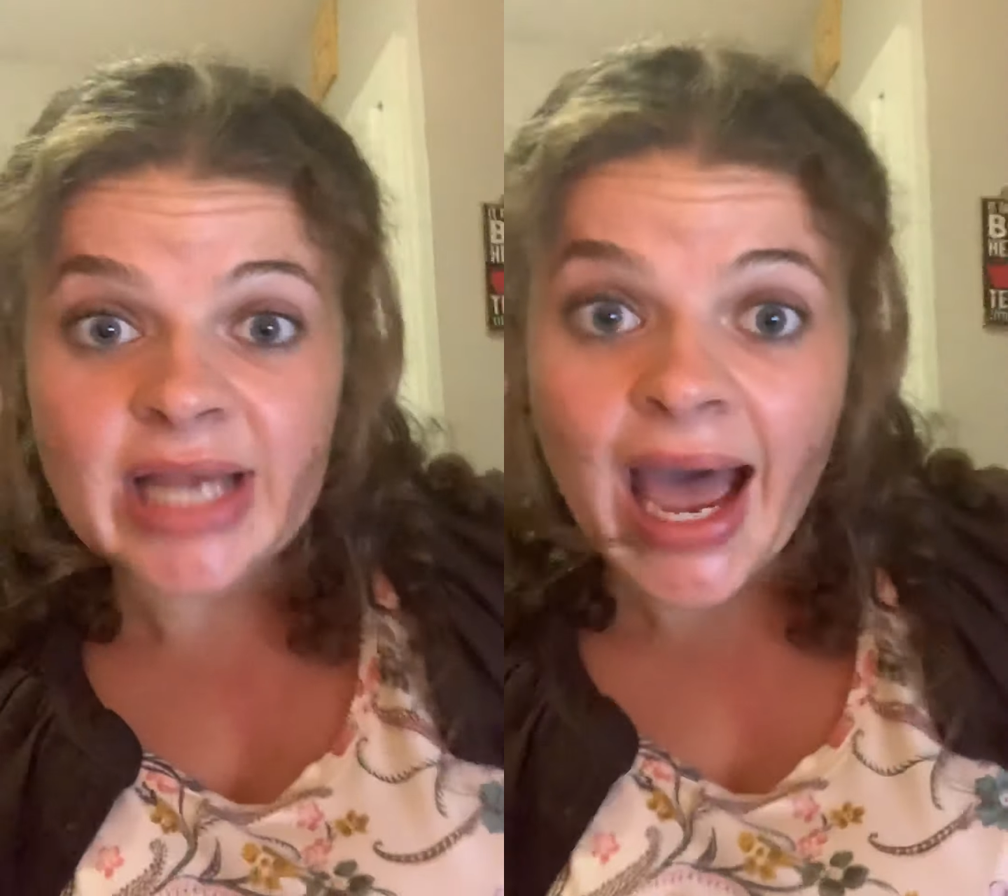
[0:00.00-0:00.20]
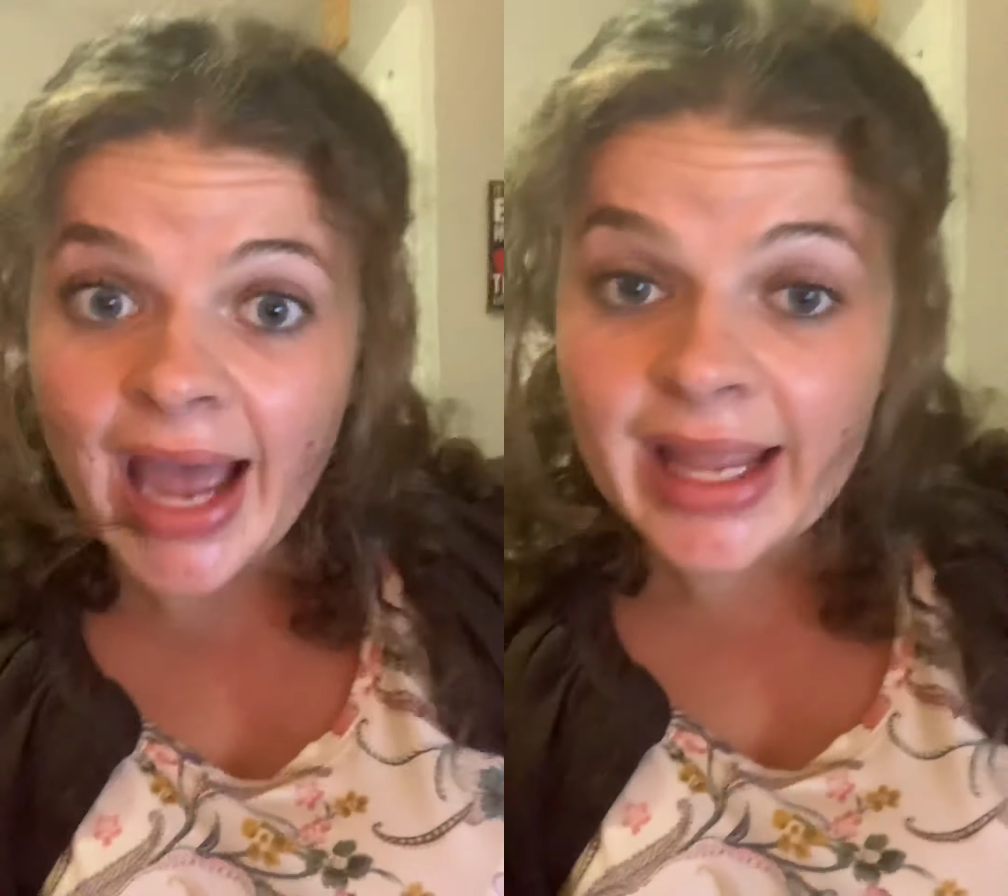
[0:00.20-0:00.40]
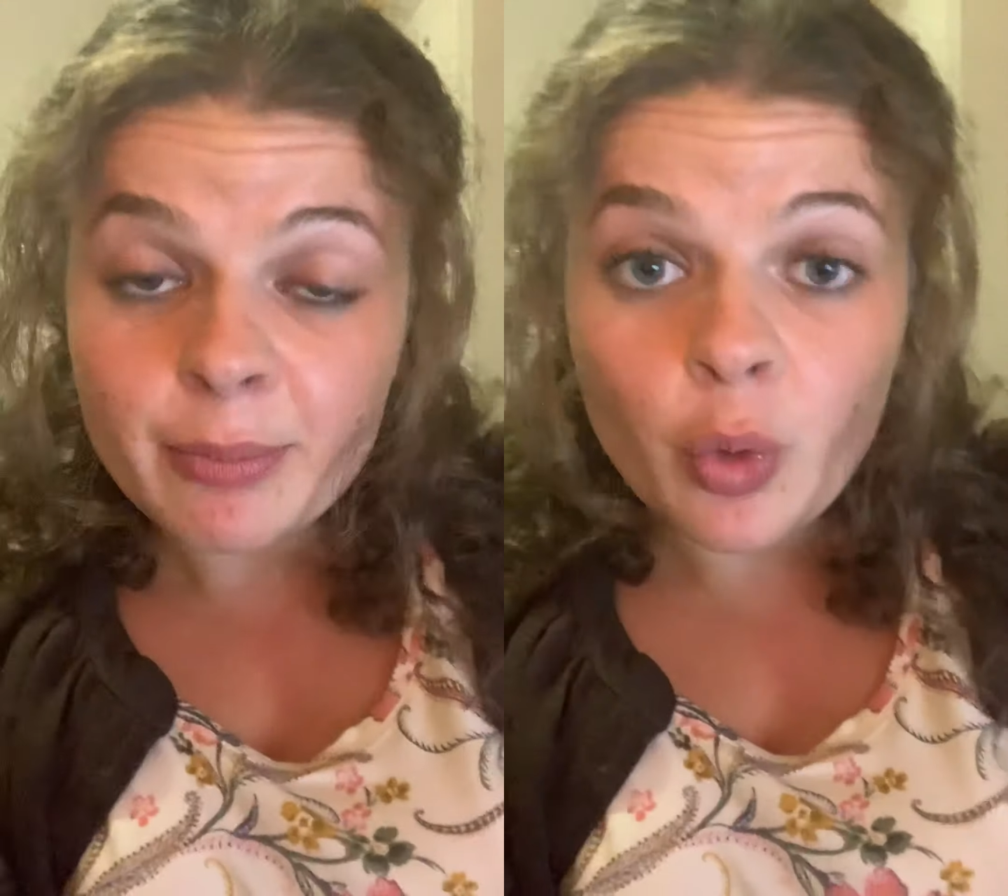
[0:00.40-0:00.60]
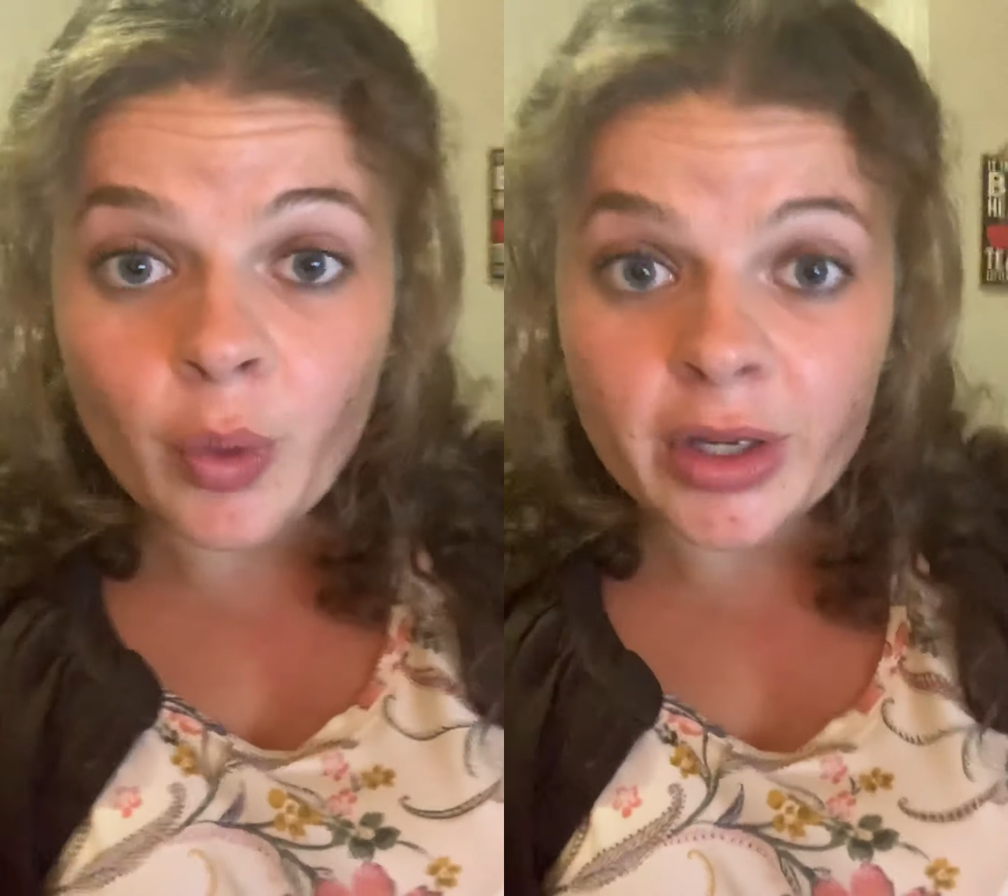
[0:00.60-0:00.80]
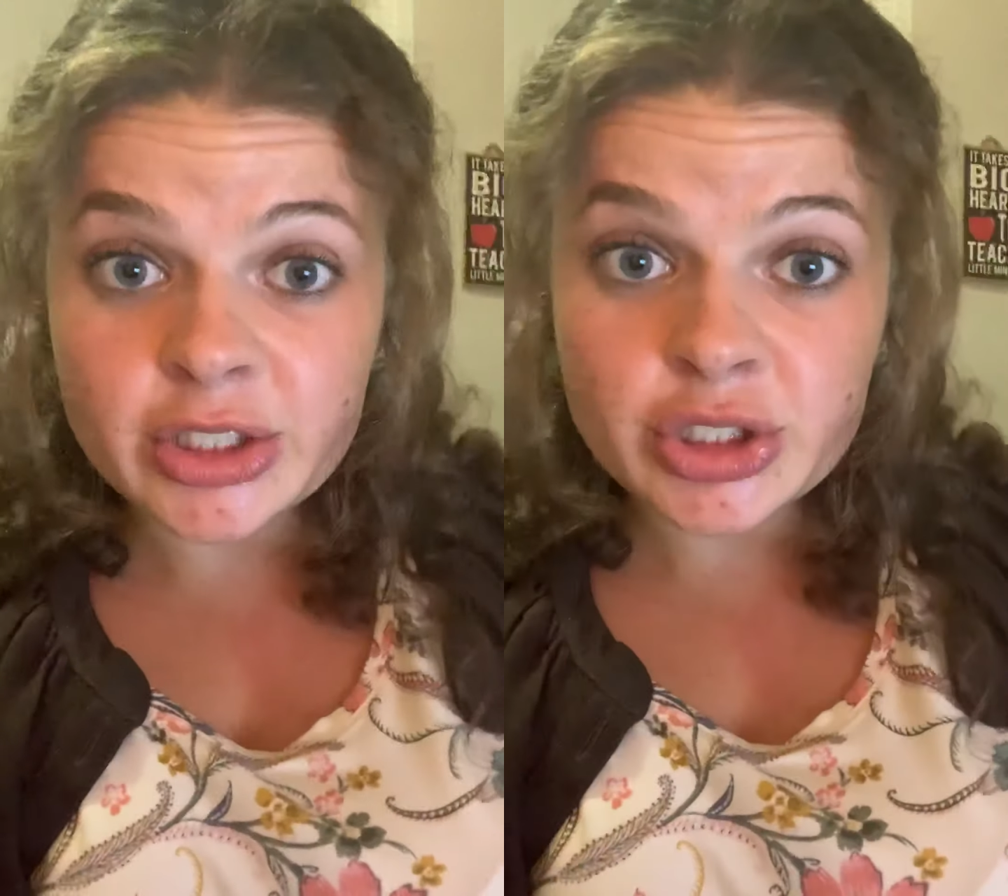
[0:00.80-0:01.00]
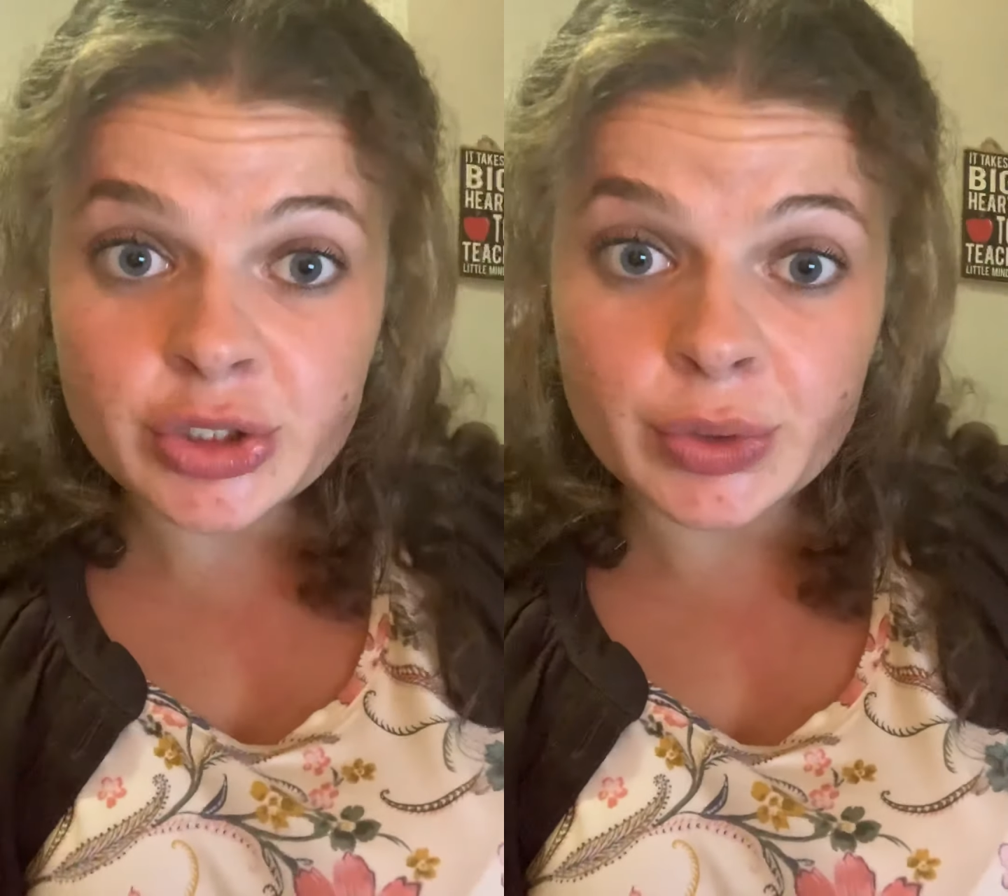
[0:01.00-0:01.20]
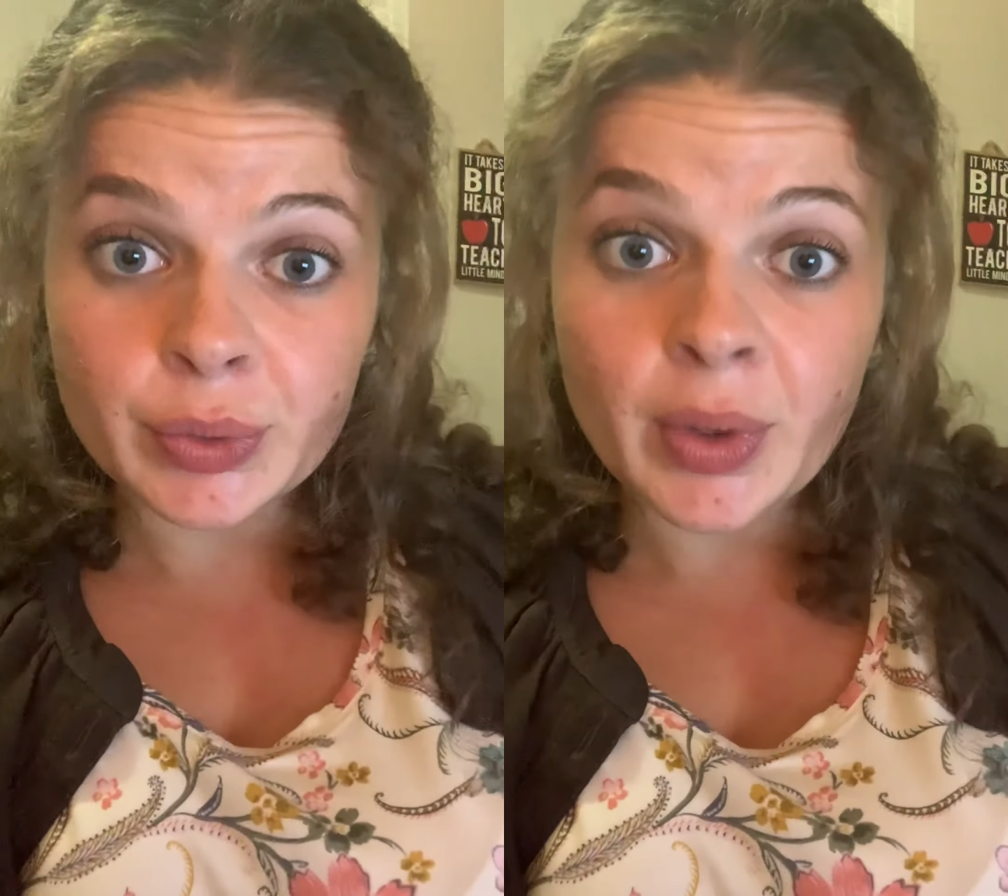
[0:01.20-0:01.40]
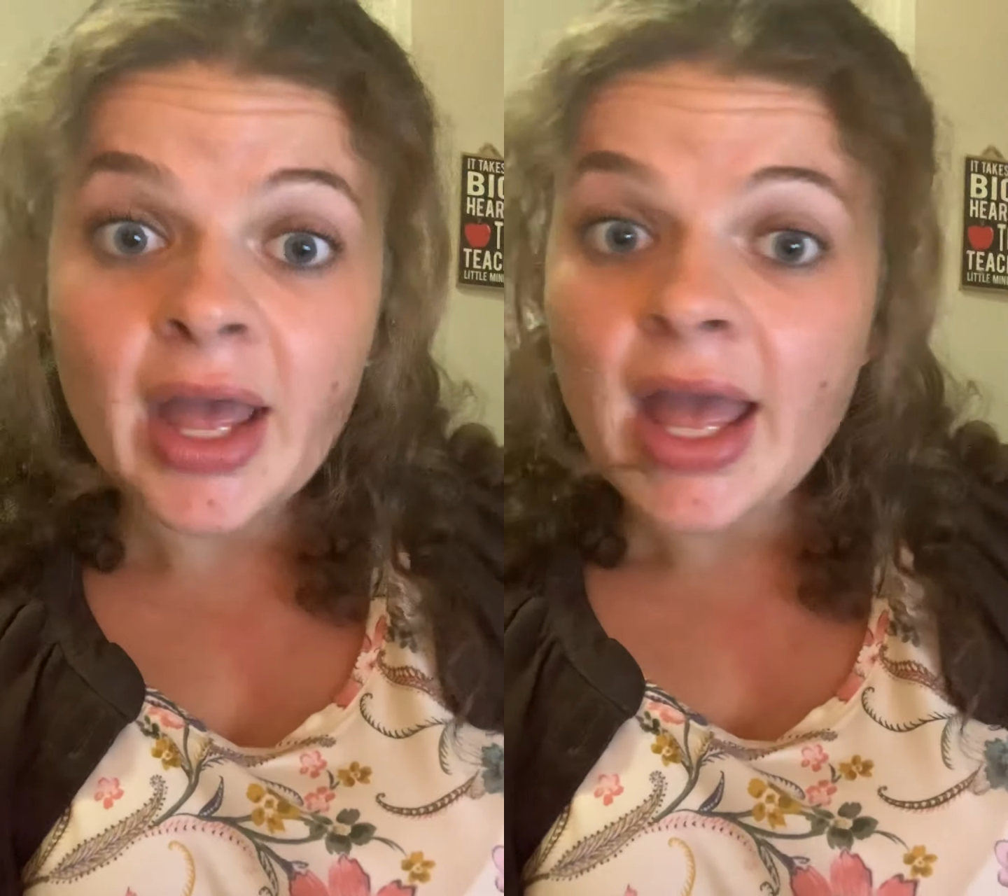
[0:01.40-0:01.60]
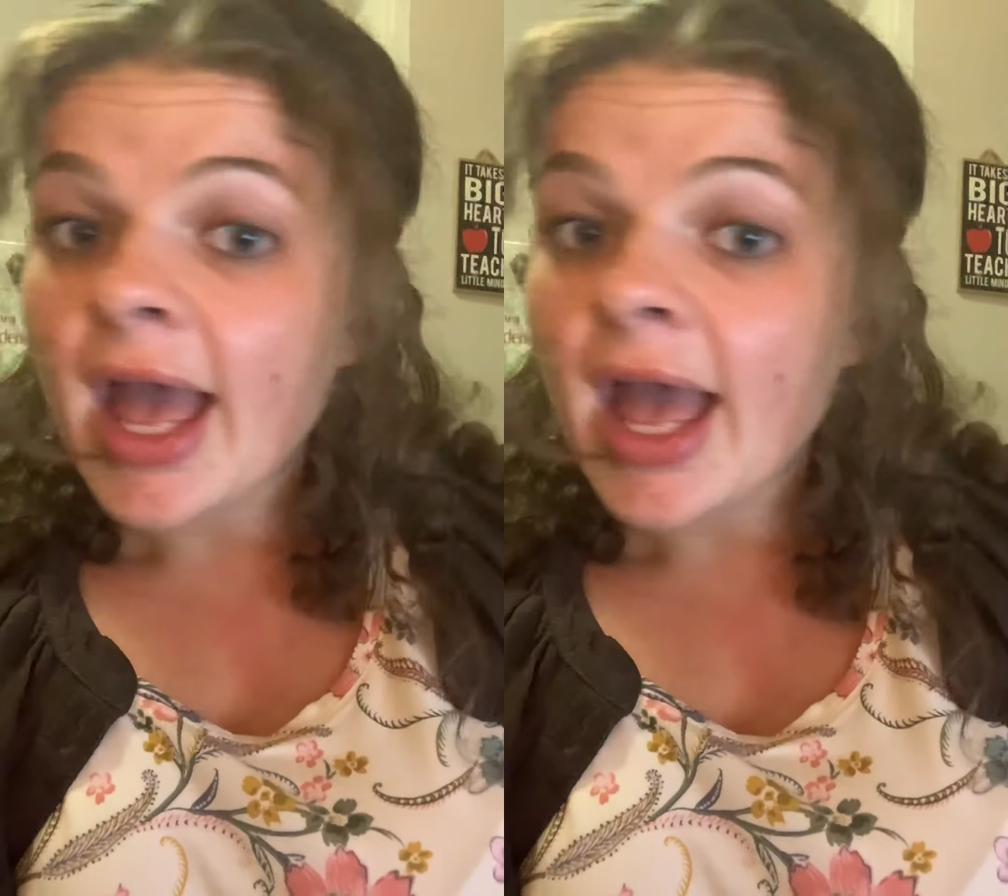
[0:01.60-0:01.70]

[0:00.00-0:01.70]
I am going to